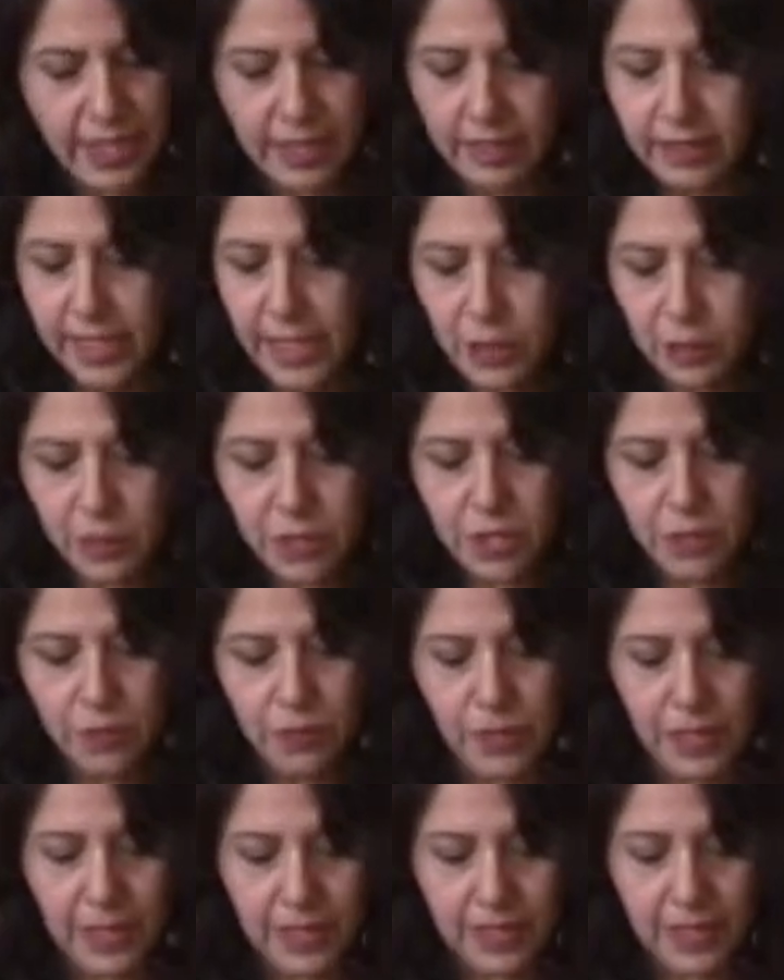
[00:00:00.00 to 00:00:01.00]
That's what you
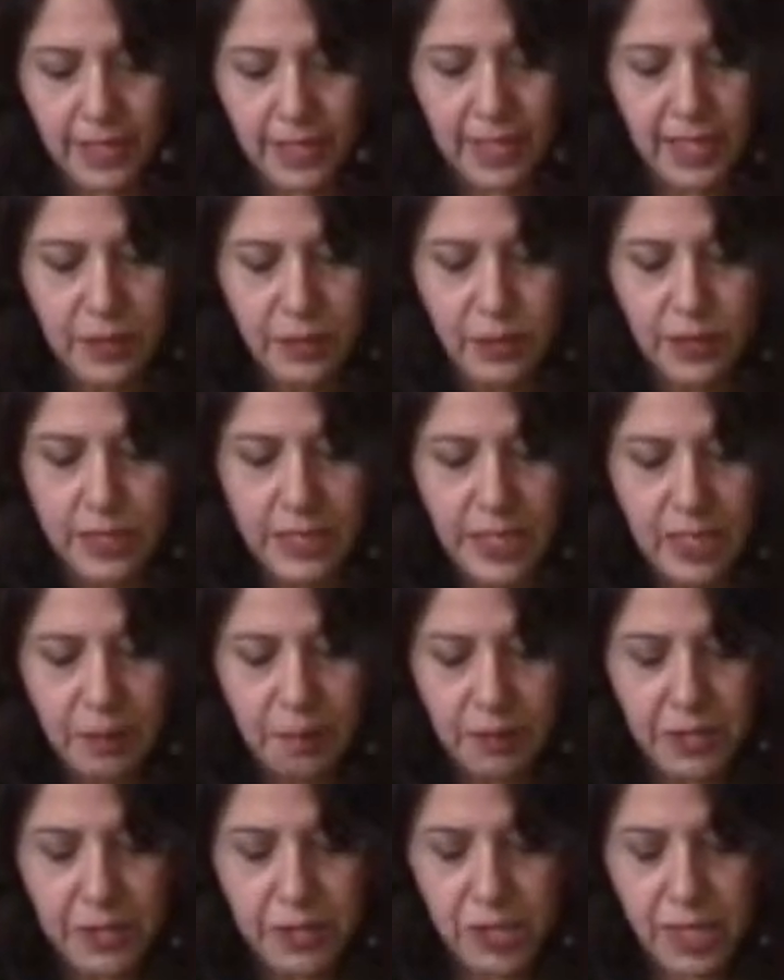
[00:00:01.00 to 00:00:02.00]
want. I will
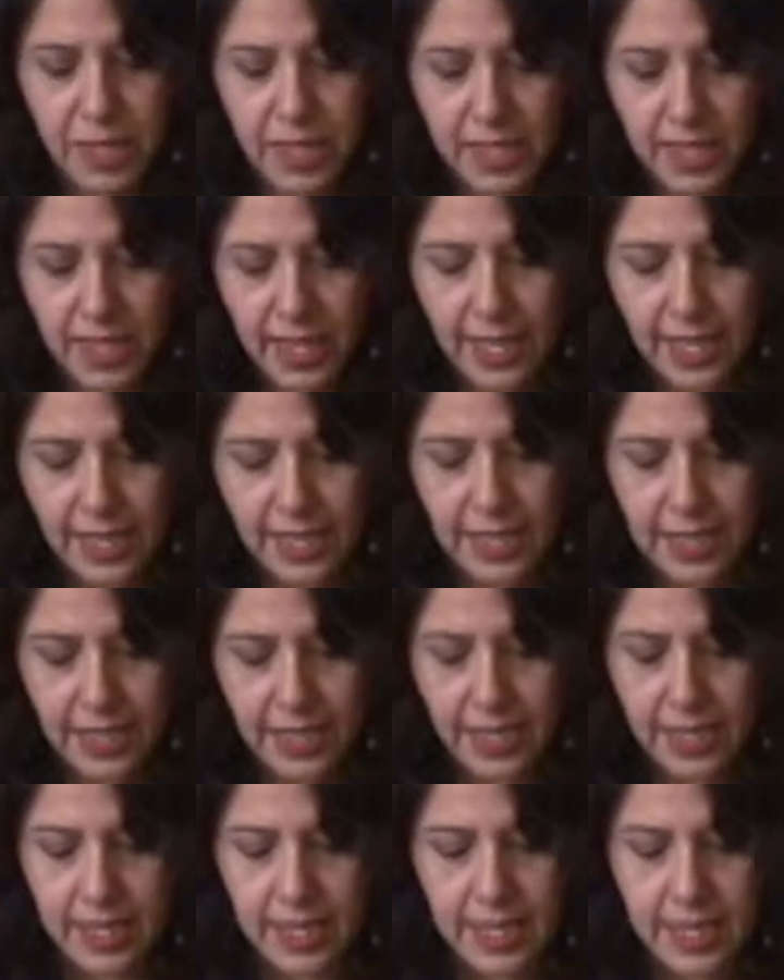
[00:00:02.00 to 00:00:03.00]
keep it just as it
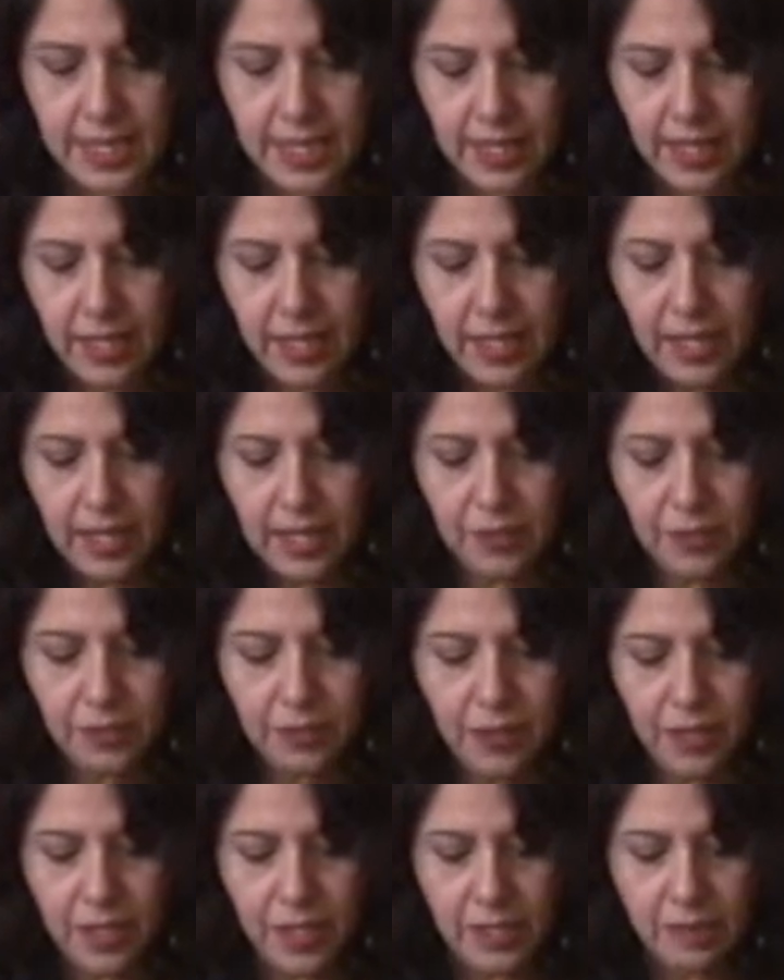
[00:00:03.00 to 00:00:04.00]
is, if
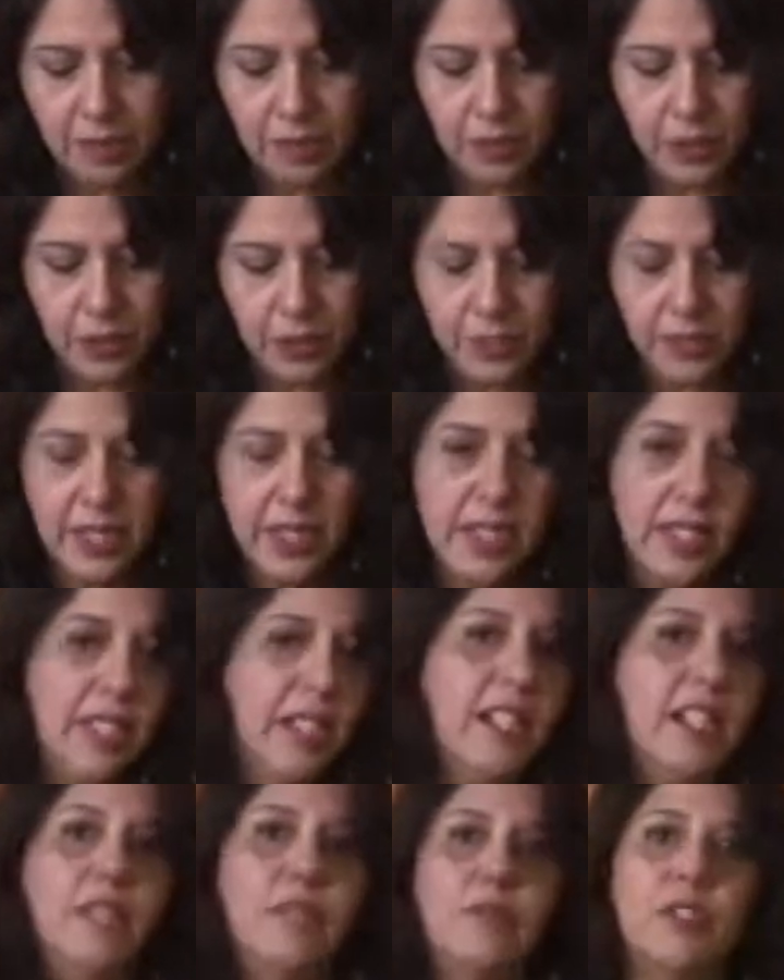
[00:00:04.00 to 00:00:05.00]
not more,
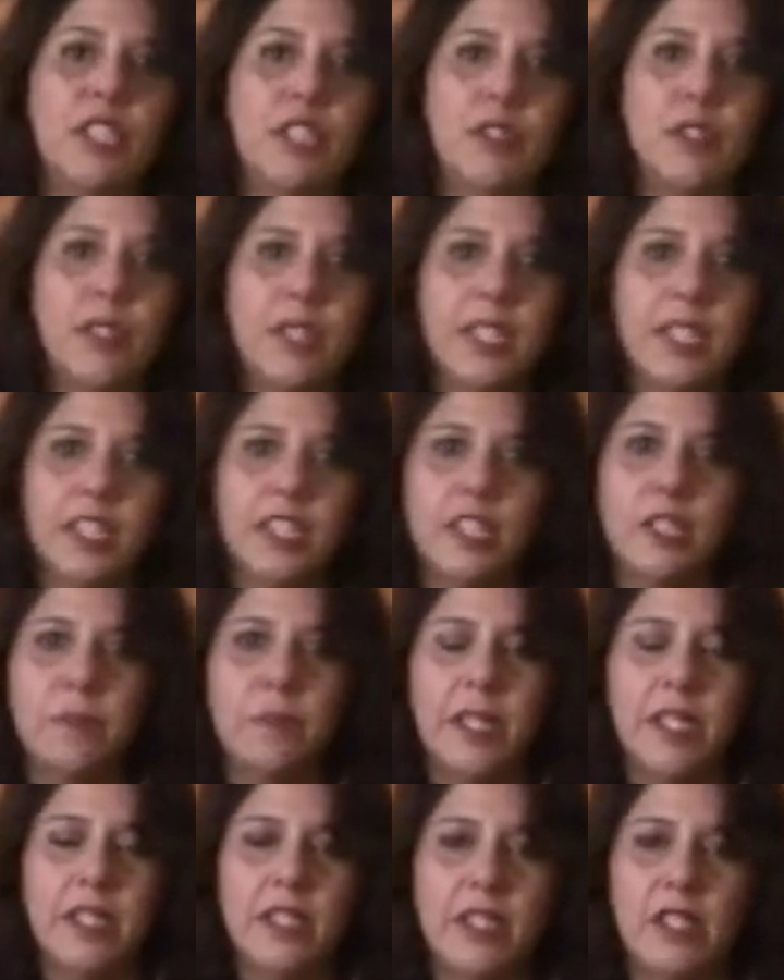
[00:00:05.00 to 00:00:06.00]
to cook a little
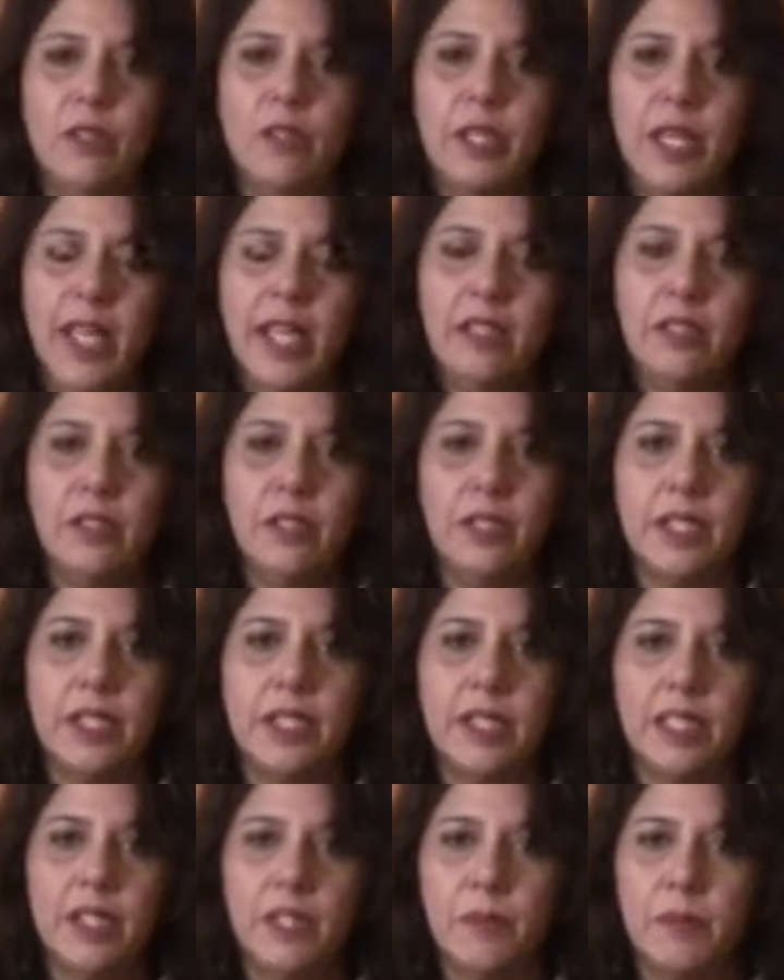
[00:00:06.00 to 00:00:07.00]
bit. You can cook
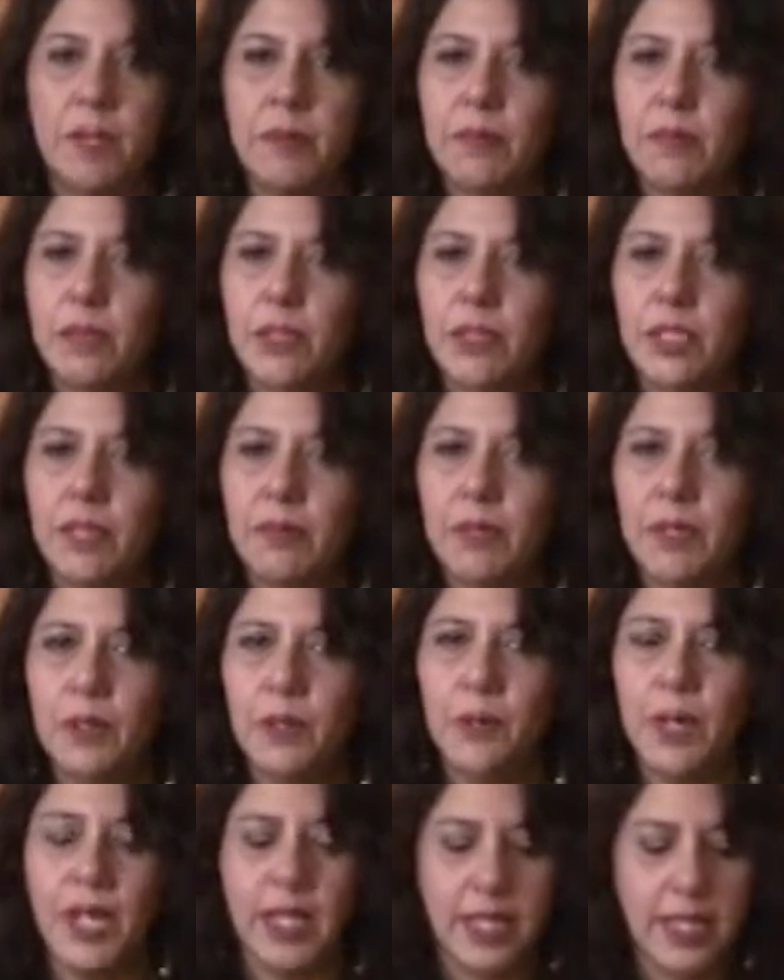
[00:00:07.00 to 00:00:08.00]
a little bit more if you
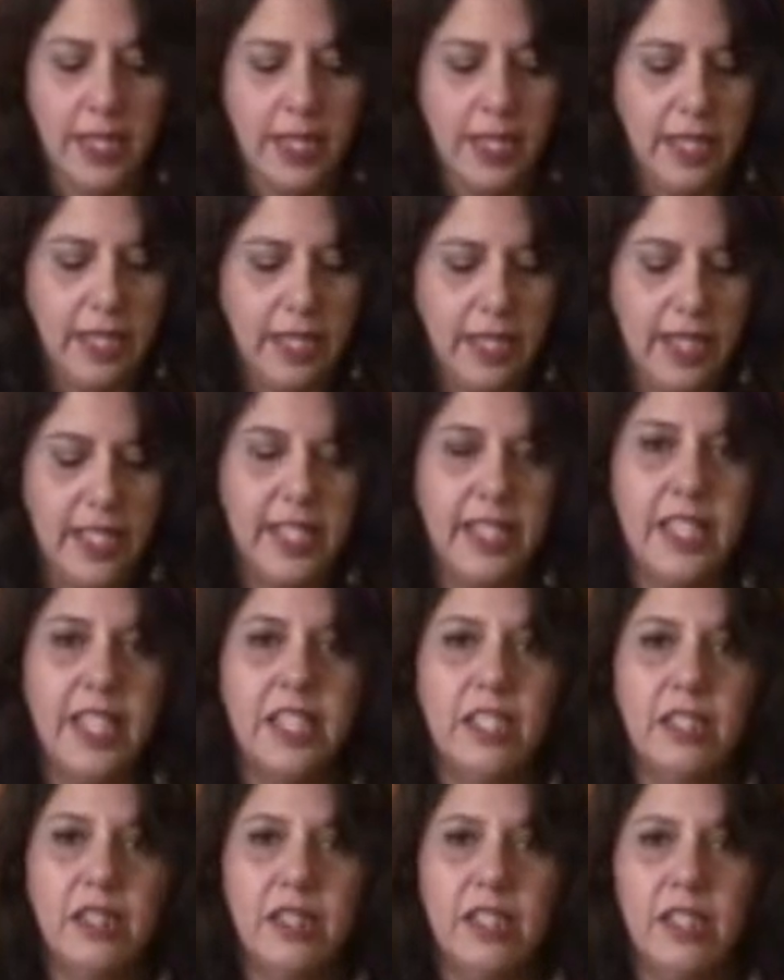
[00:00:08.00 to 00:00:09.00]
want and
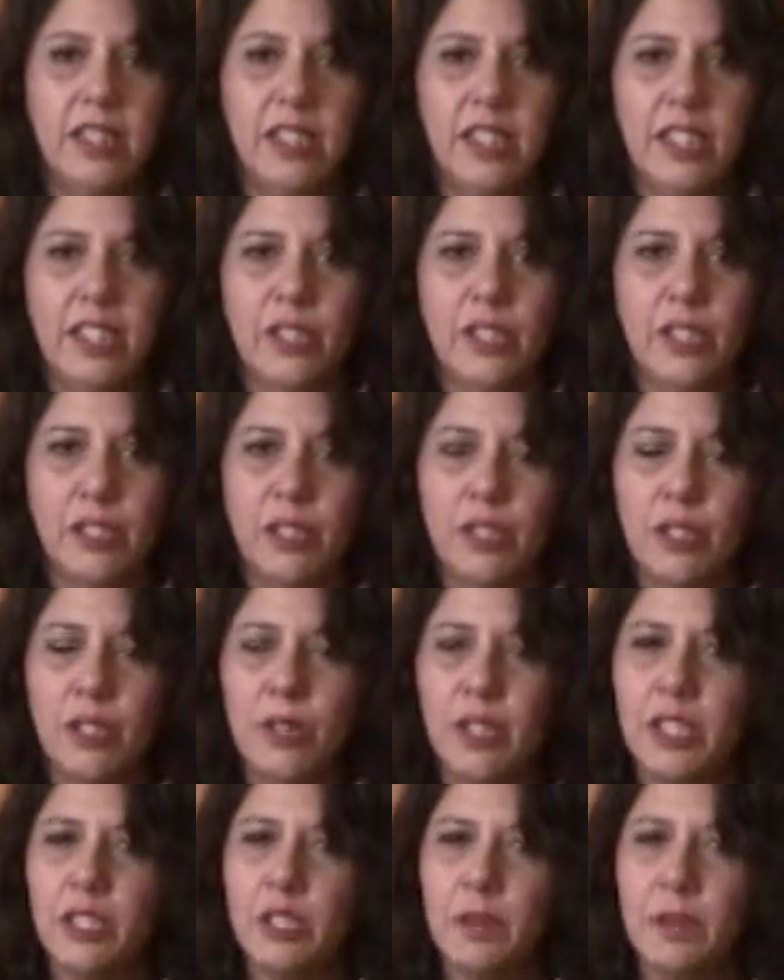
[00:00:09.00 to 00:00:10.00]
get it, you know,
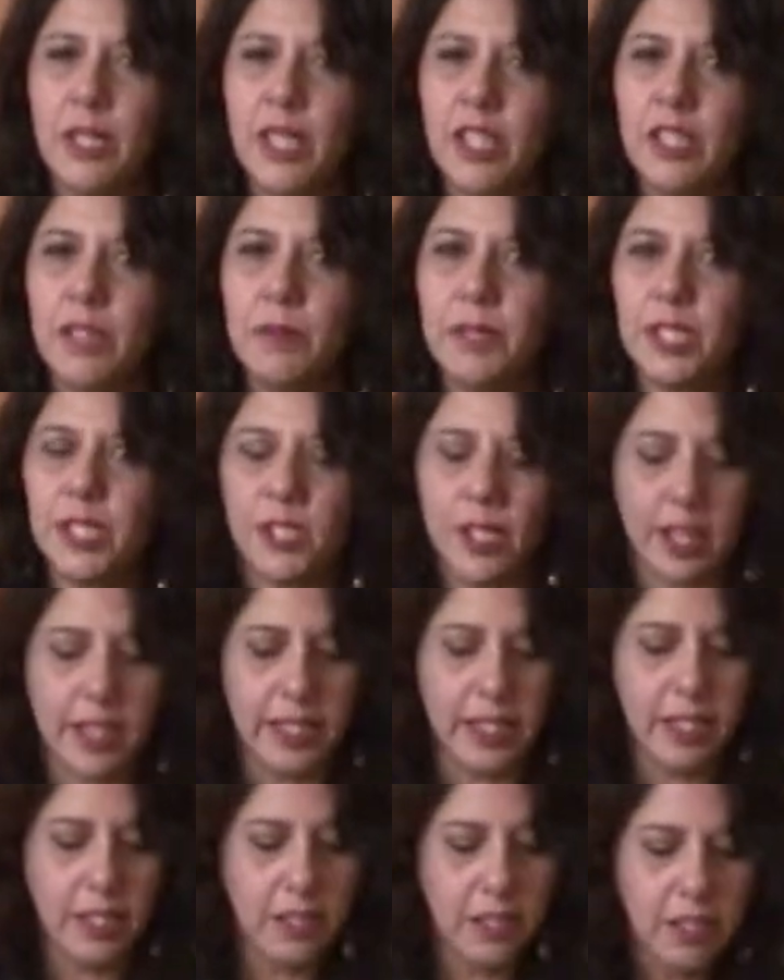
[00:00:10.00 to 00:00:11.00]
it to be a little bit
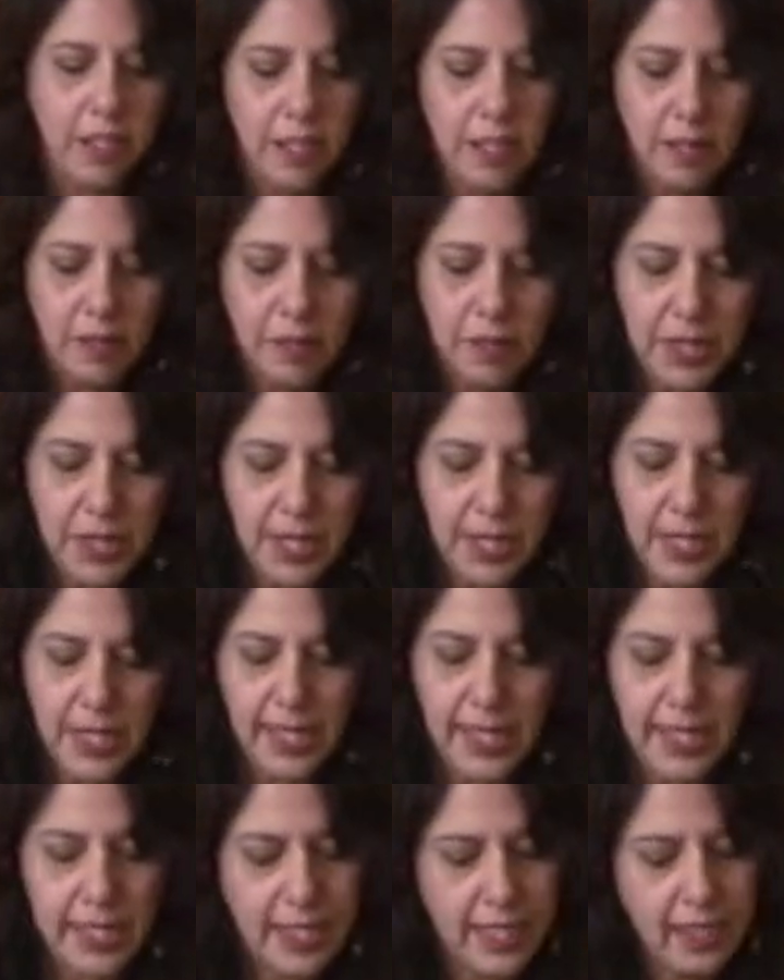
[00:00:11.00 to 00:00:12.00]
soggier, but I
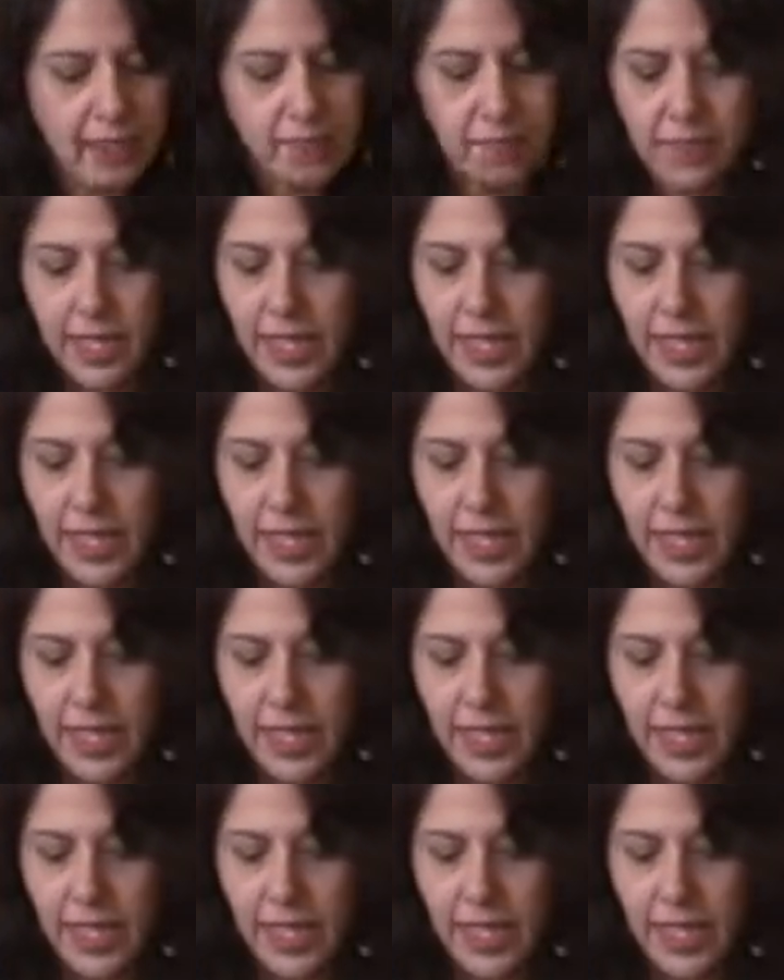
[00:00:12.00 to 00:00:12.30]
like it.